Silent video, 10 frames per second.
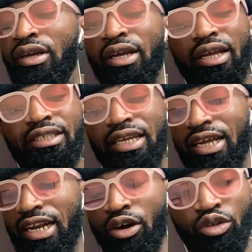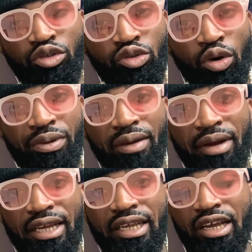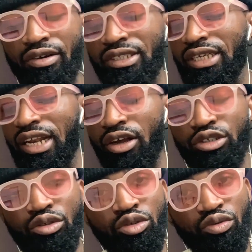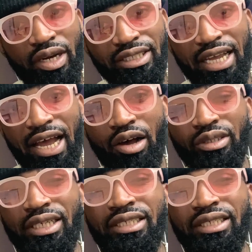It can allow you to open a bank account. It allows you to rent a house.